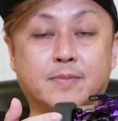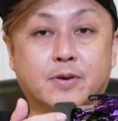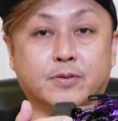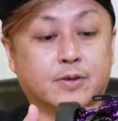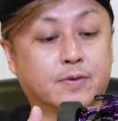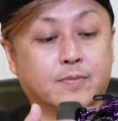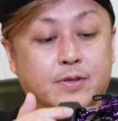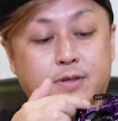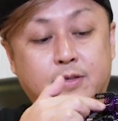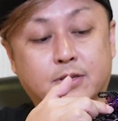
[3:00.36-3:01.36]
build
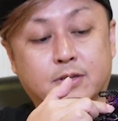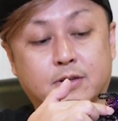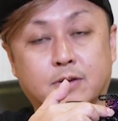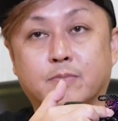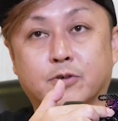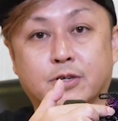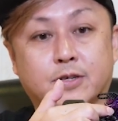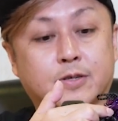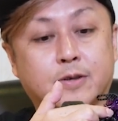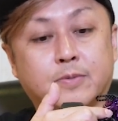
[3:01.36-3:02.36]
with this bushing
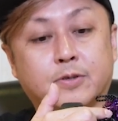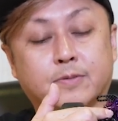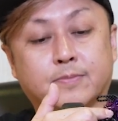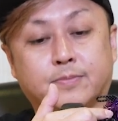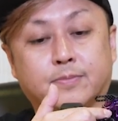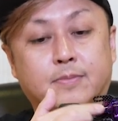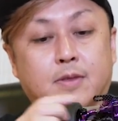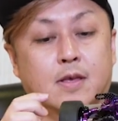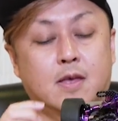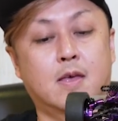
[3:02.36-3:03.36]
systems.
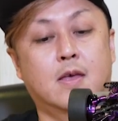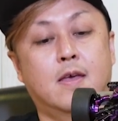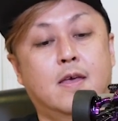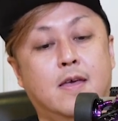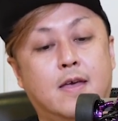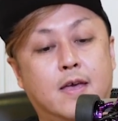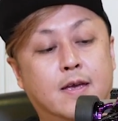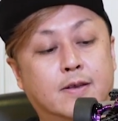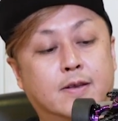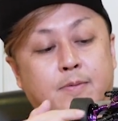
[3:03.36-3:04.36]

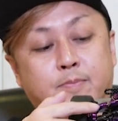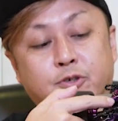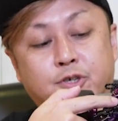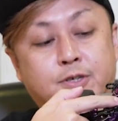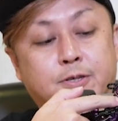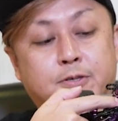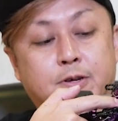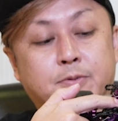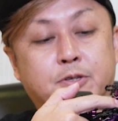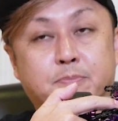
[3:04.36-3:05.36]
And bushing
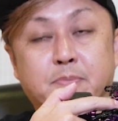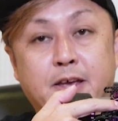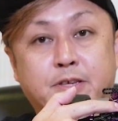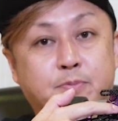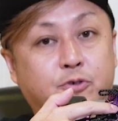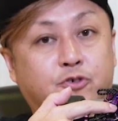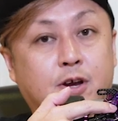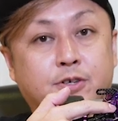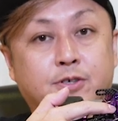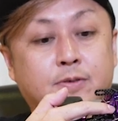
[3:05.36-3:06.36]
systems makes more
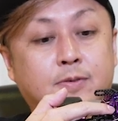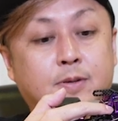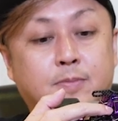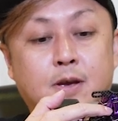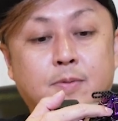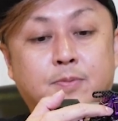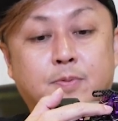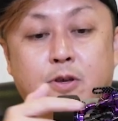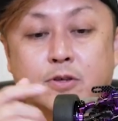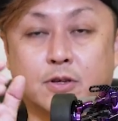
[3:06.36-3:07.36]
traction sometimes
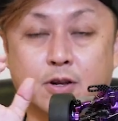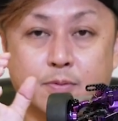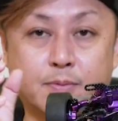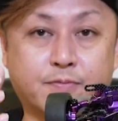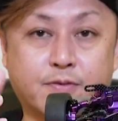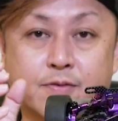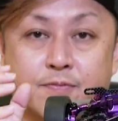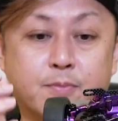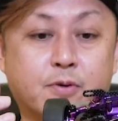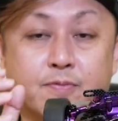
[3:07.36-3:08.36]
because a little
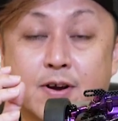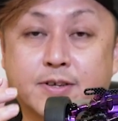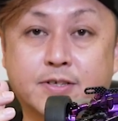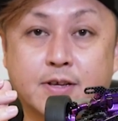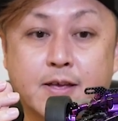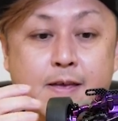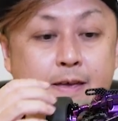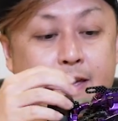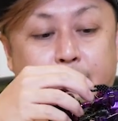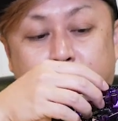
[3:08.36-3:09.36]
bit more flex.
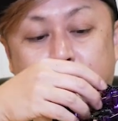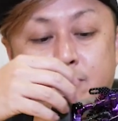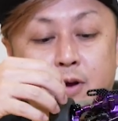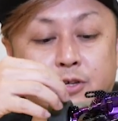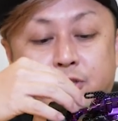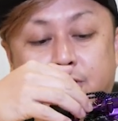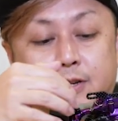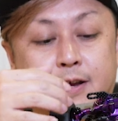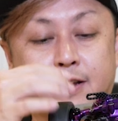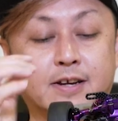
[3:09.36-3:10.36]
If too much
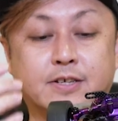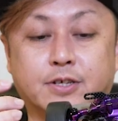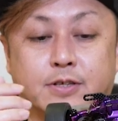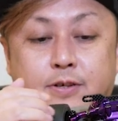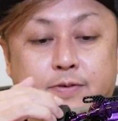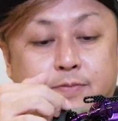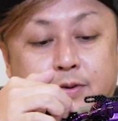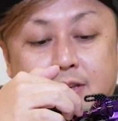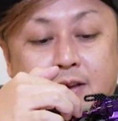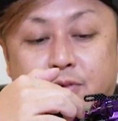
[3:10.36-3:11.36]
like rigid
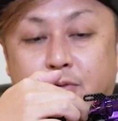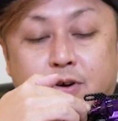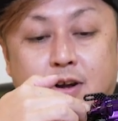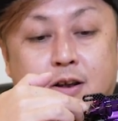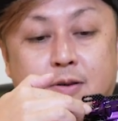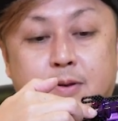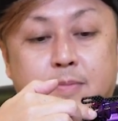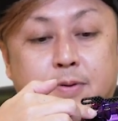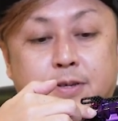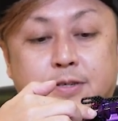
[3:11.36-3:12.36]
with everywhere
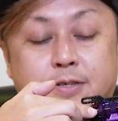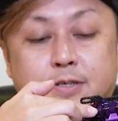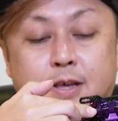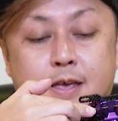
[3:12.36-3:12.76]
aluminum pieces,